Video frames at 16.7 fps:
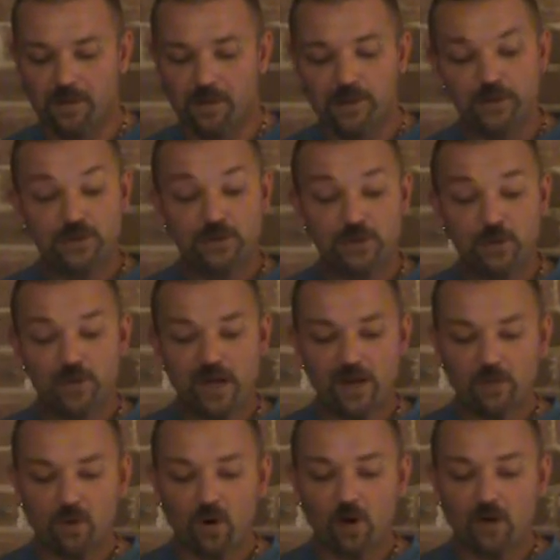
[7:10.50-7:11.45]
The two
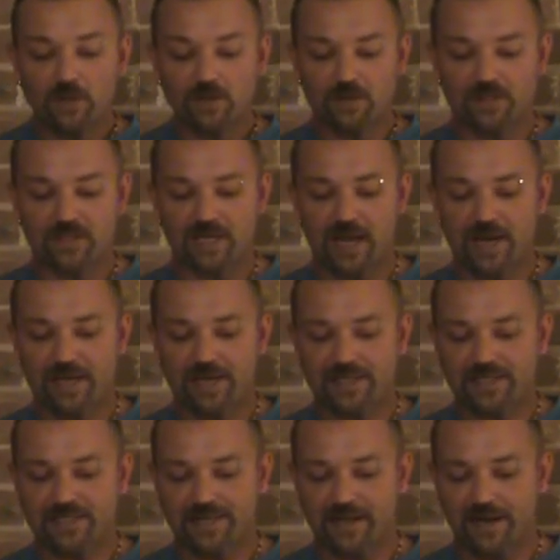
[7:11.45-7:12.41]
men were also standing
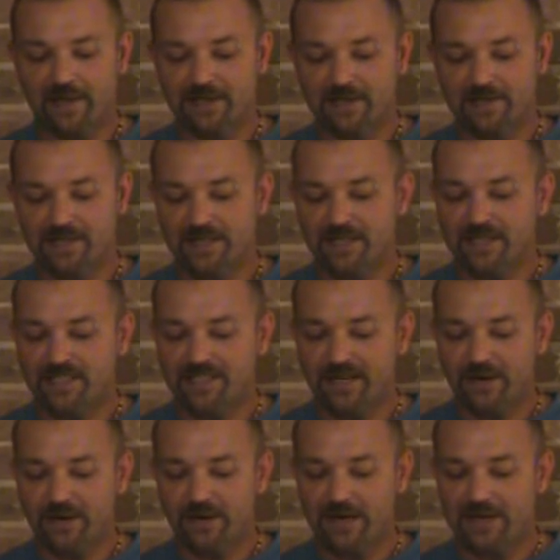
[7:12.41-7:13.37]
in silence and
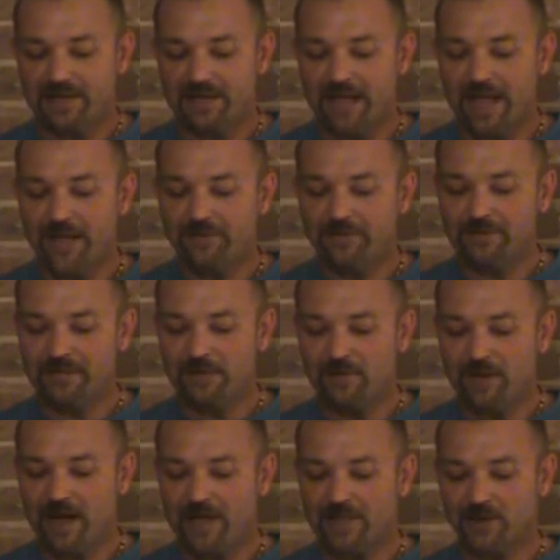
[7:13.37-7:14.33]
staring at the heavenly
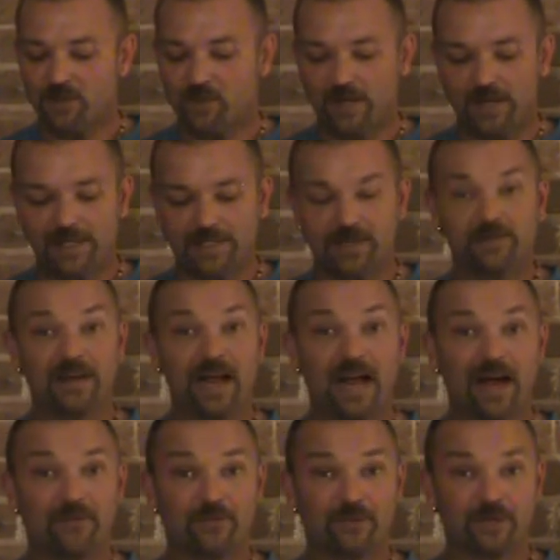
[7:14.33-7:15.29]
masterpiece of an
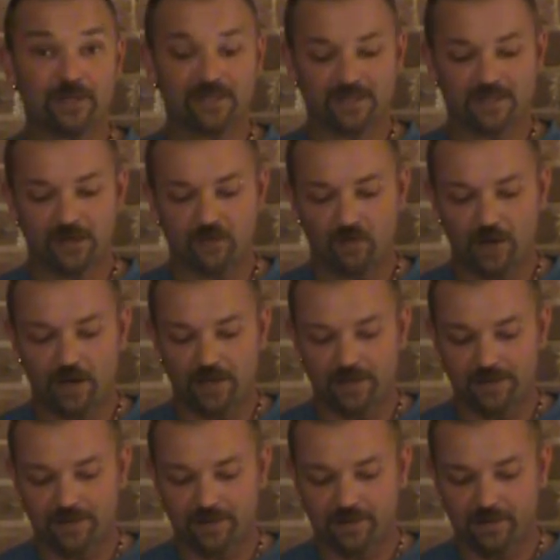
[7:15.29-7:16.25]
African
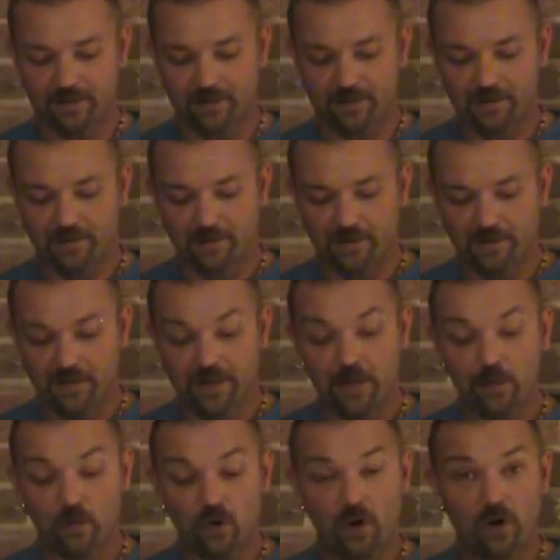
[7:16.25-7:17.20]
sunrise.
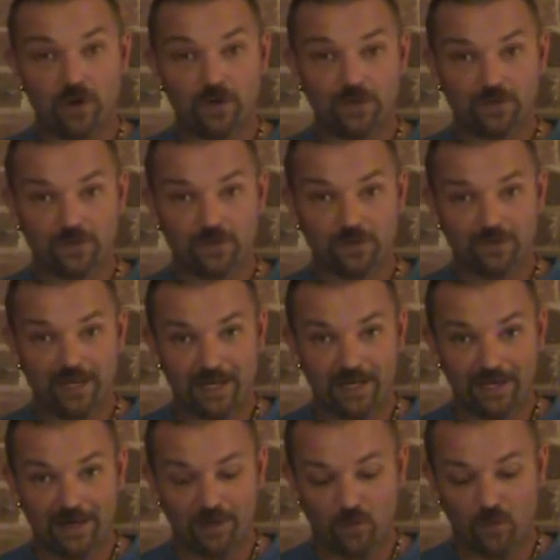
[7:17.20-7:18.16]
They were also
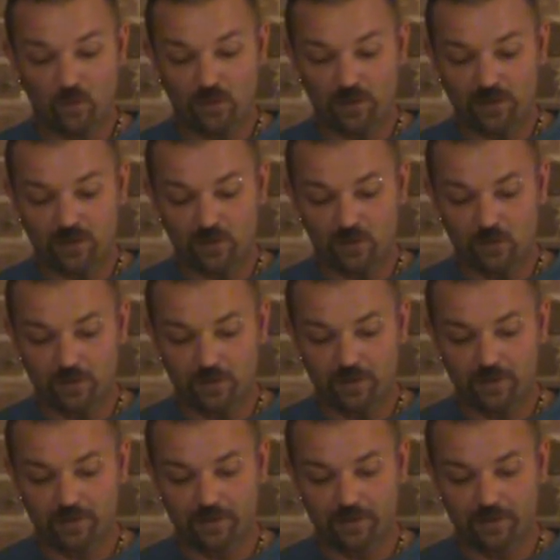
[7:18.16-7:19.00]
taking a morning squirt.